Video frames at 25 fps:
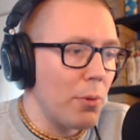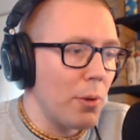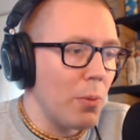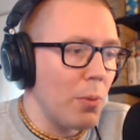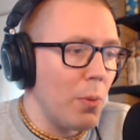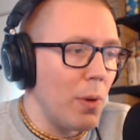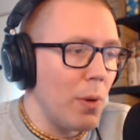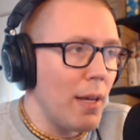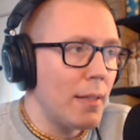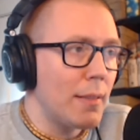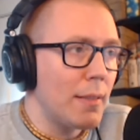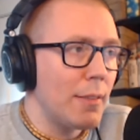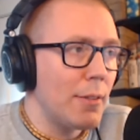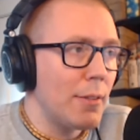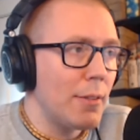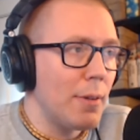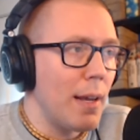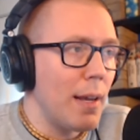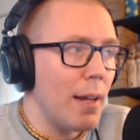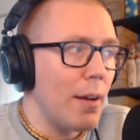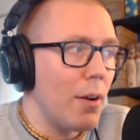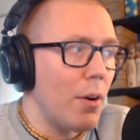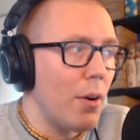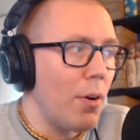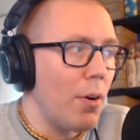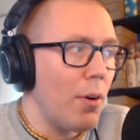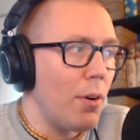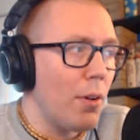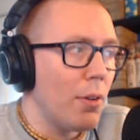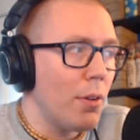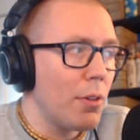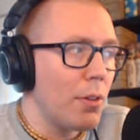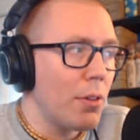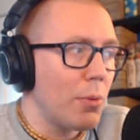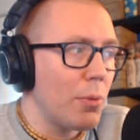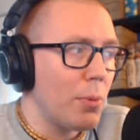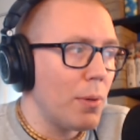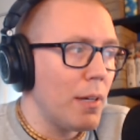weeks. You get all
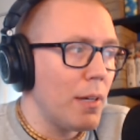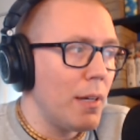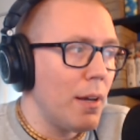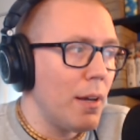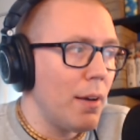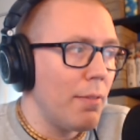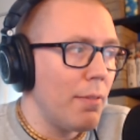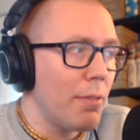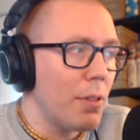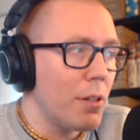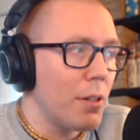three of the